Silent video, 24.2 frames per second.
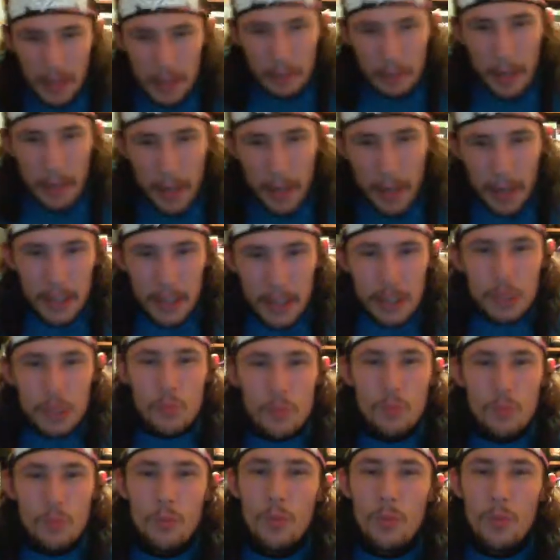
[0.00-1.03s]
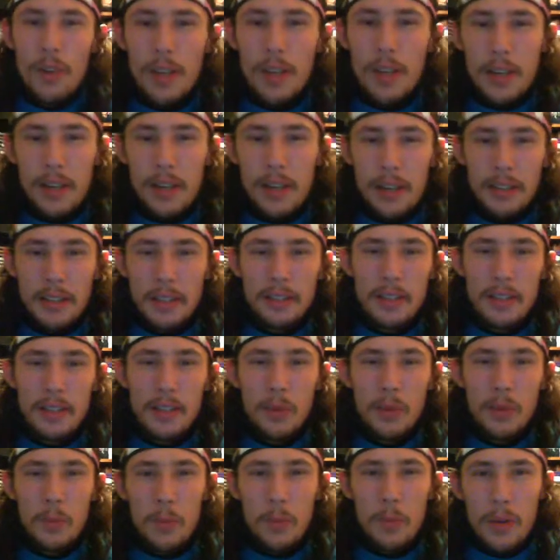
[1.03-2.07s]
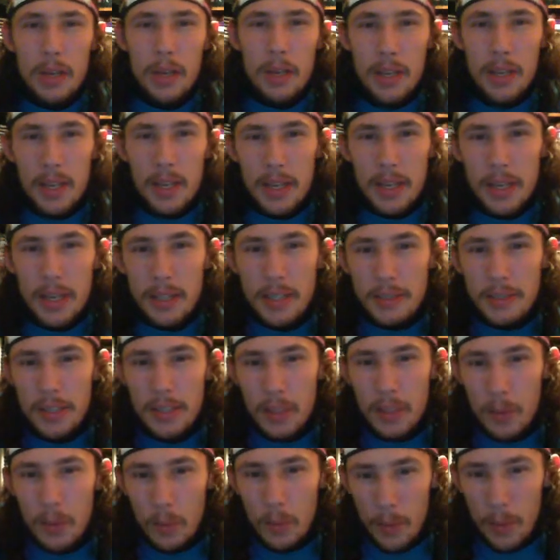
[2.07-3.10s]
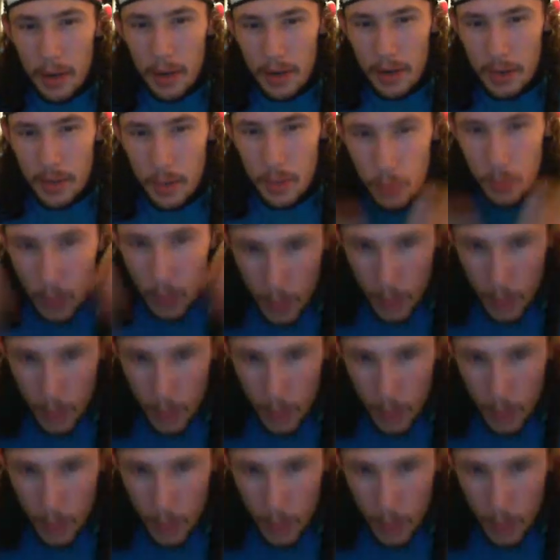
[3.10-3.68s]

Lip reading: but I just really, really don't want to.